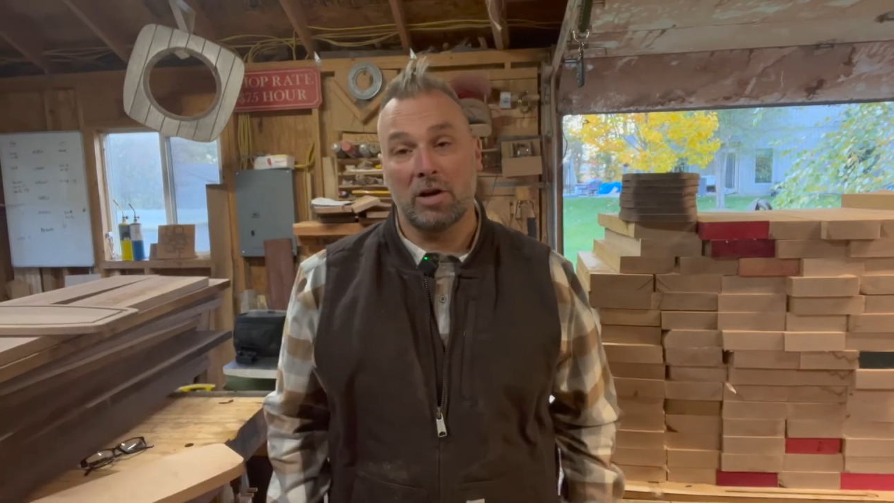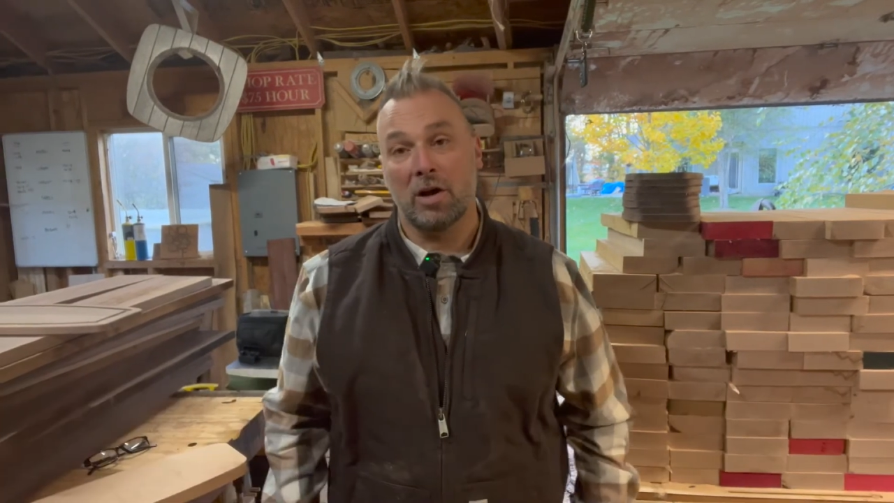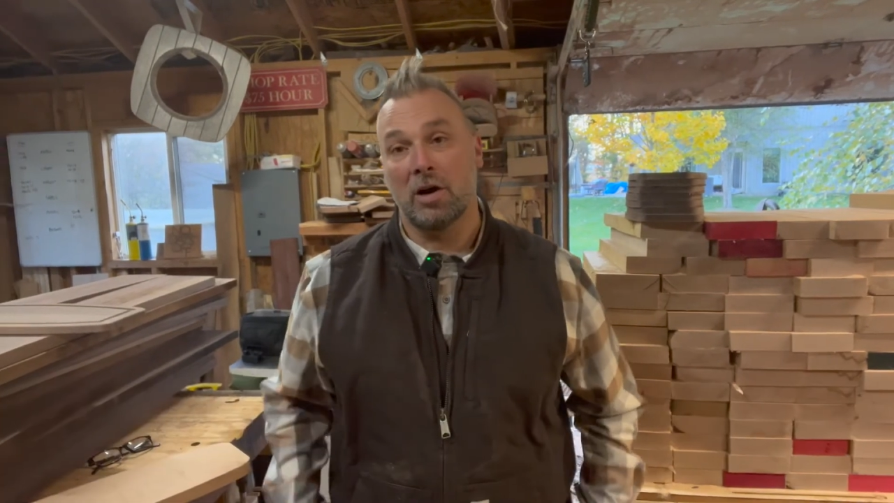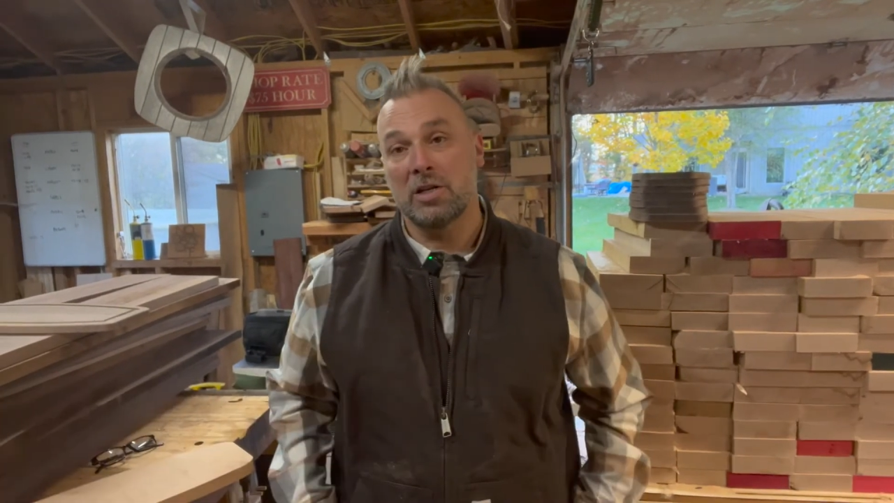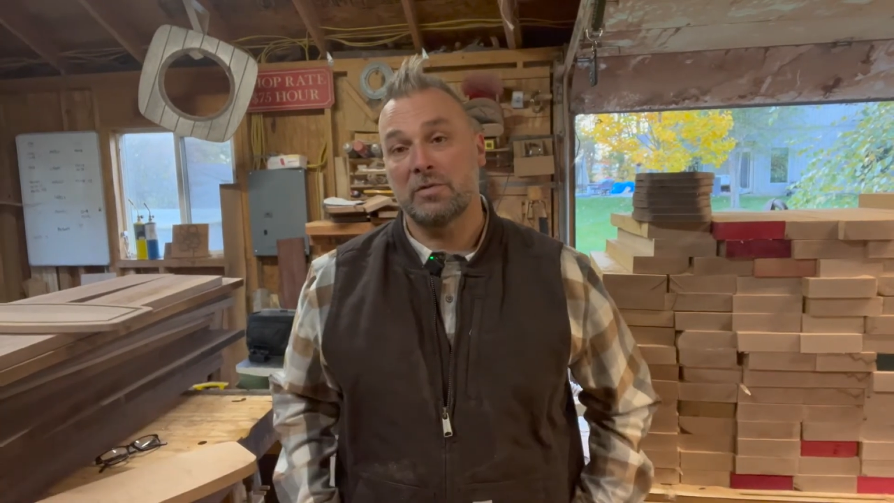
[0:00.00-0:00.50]

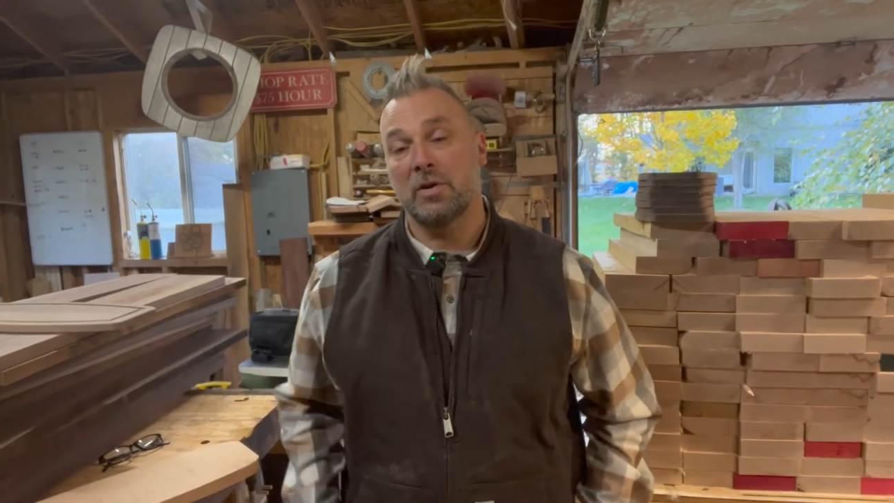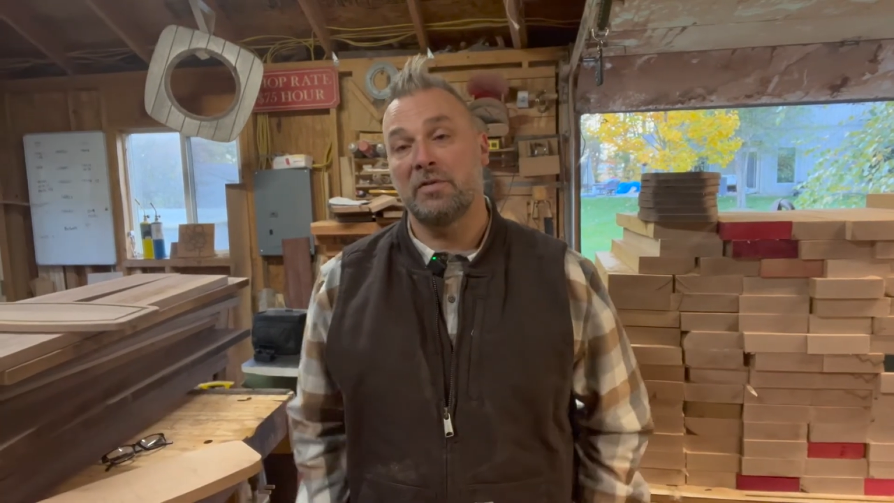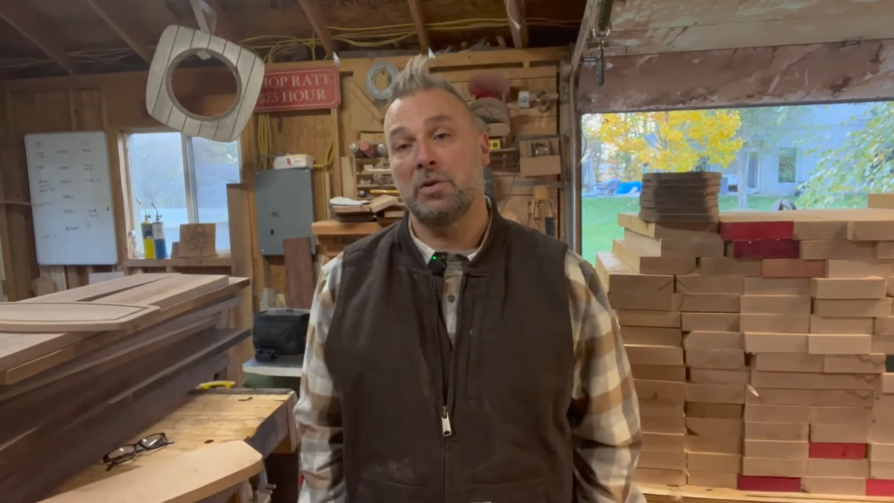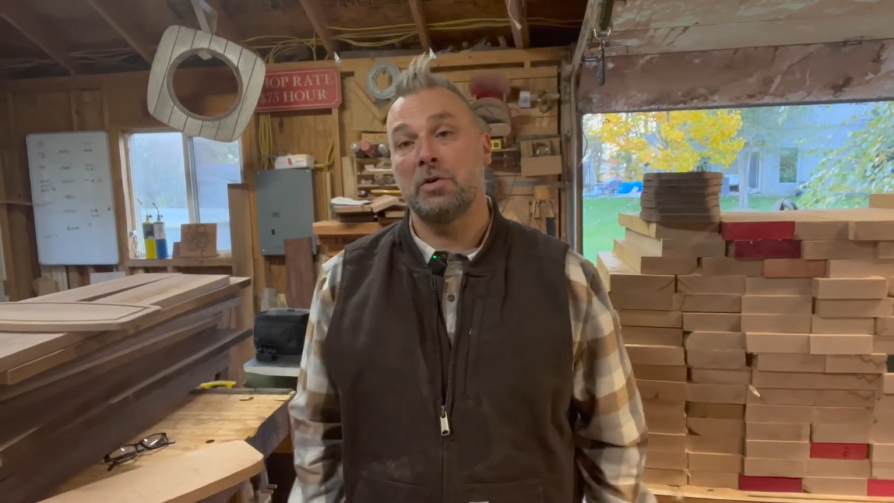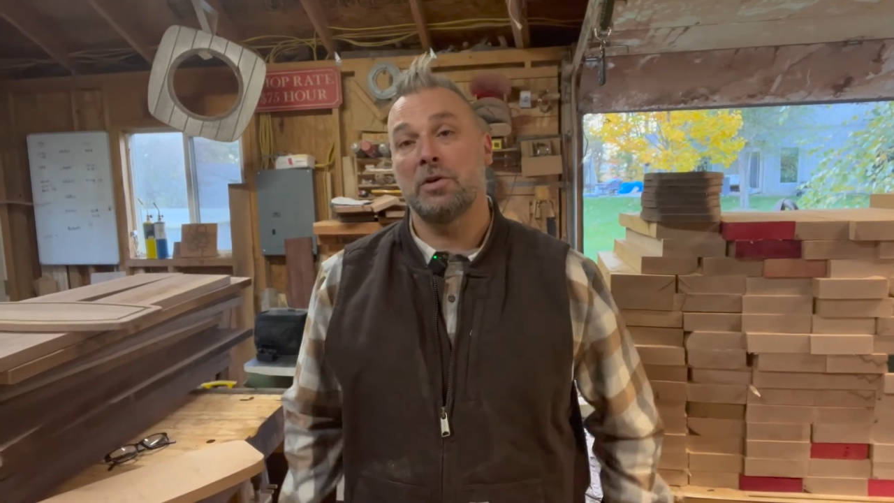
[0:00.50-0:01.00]
cars for a
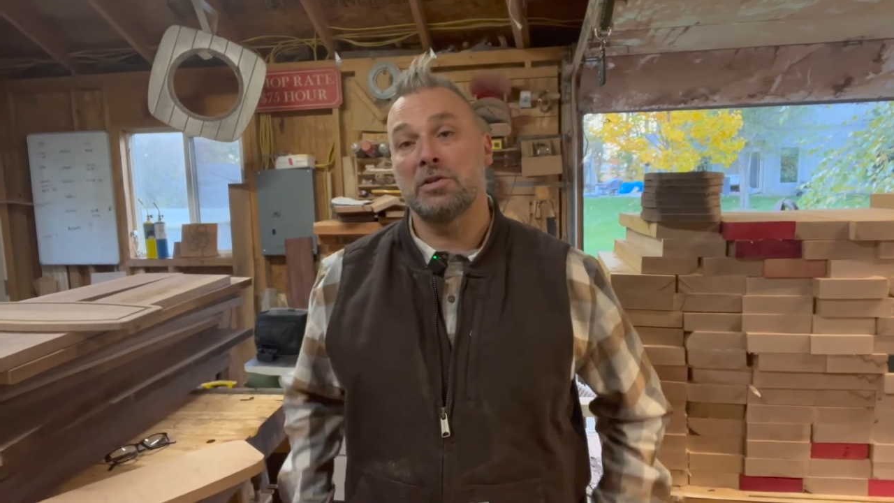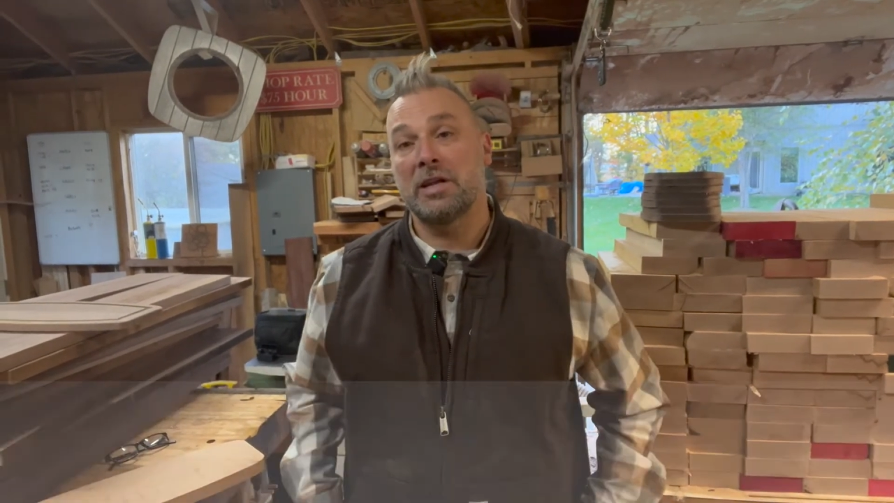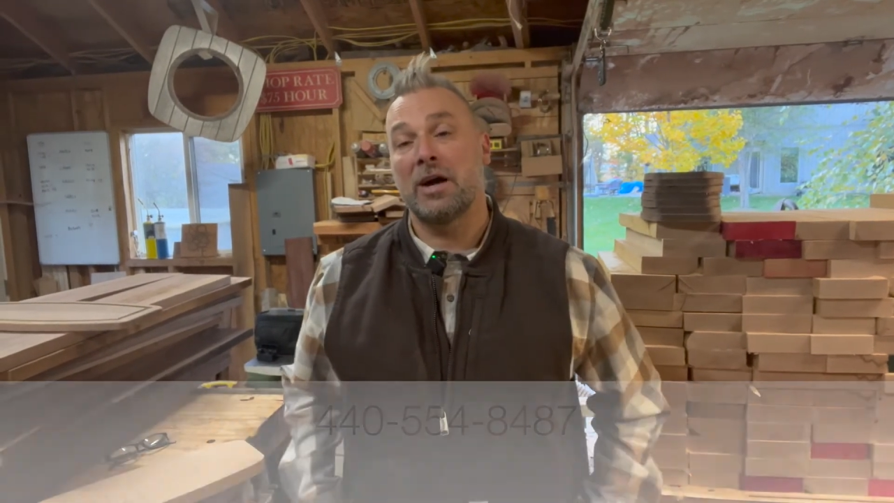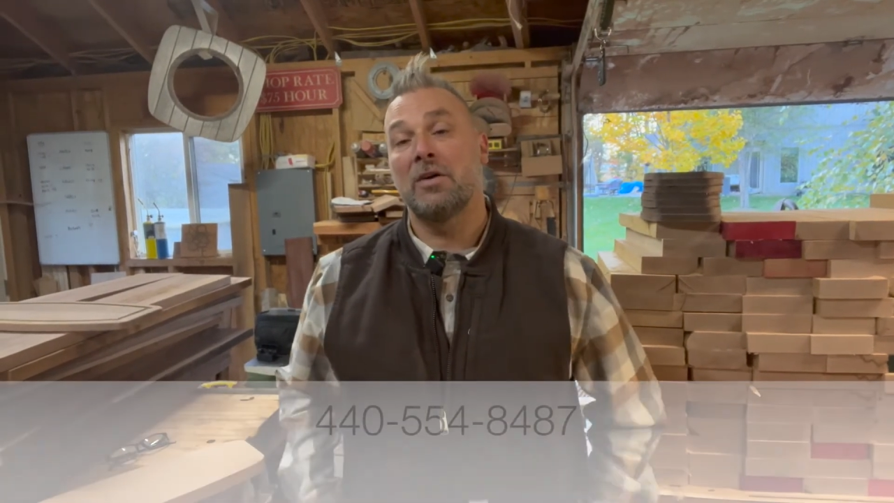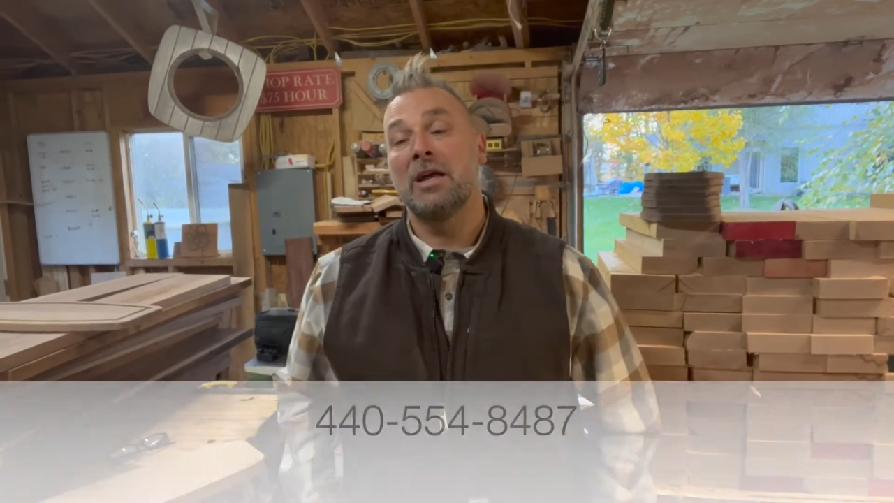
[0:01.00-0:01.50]
few years
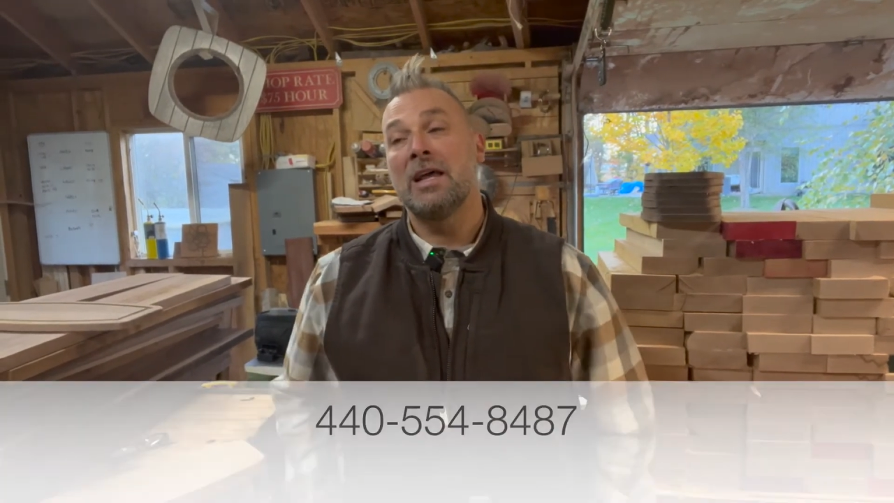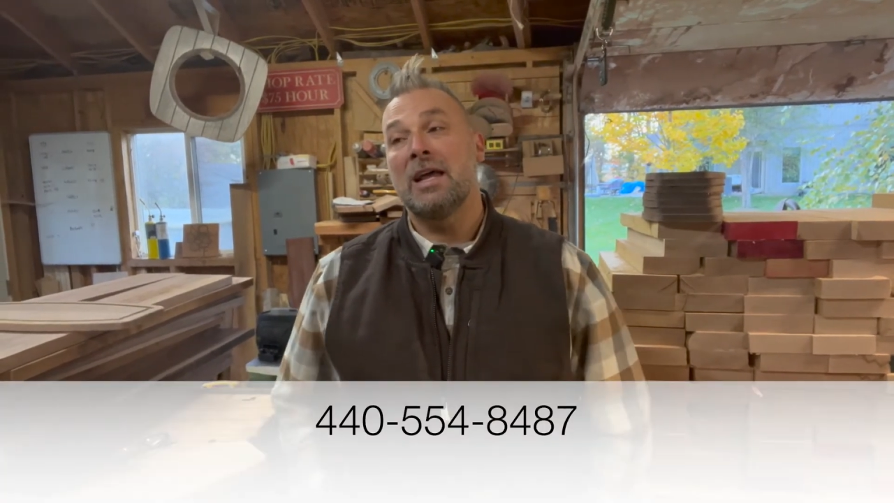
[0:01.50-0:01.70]
now.